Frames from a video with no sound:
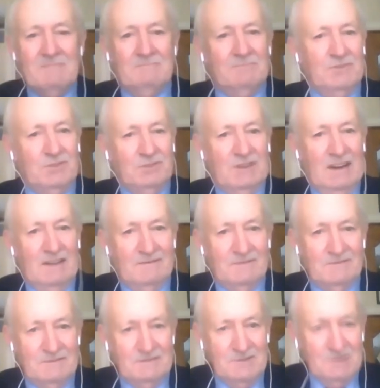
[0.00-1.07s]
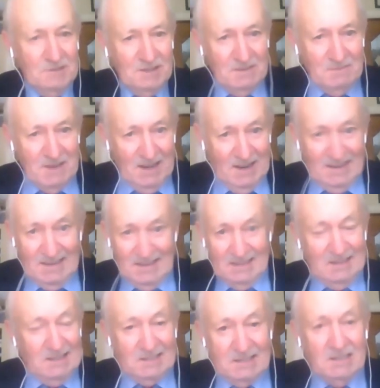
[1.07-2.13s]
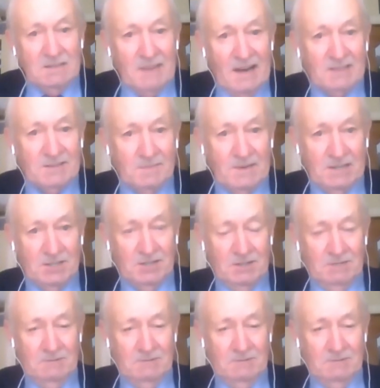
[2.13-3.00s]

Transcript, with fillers: but you have nothing behind it, it's still a bad speech.